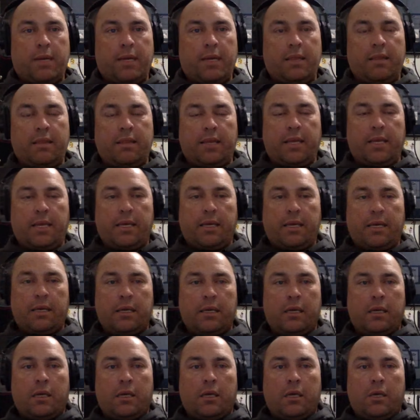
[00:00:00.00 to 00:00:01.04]
I think
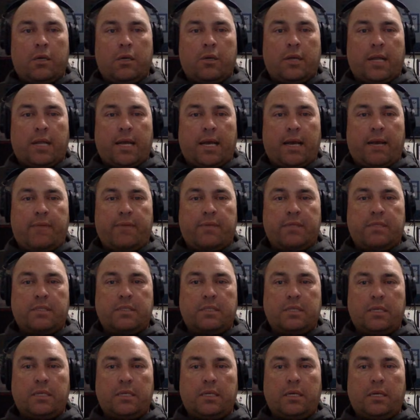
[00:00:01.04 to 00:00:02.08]
you're going to have to
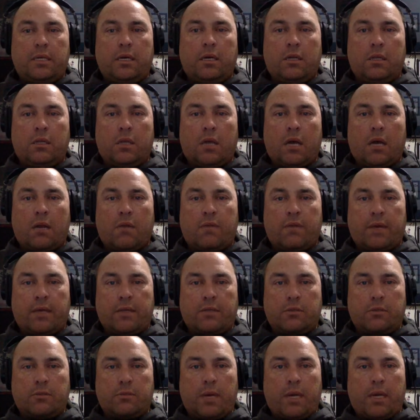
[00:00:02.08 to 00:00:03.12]
see a lot of
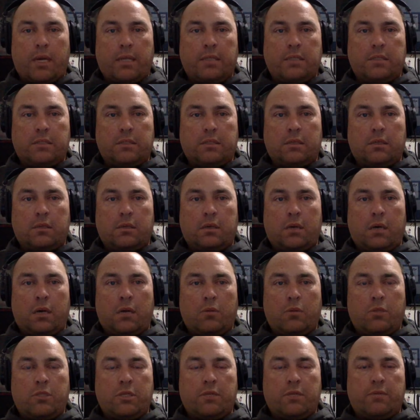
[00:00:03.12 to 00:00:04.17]
extra bodies
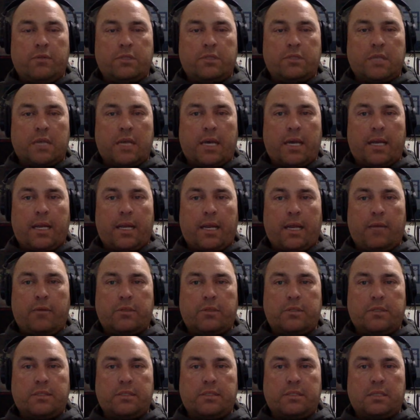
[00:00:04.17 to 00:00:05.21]
on whichever side
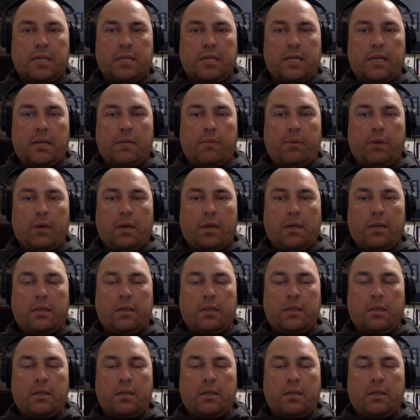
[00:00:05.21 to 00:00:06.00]
Hendrickson is lined up on.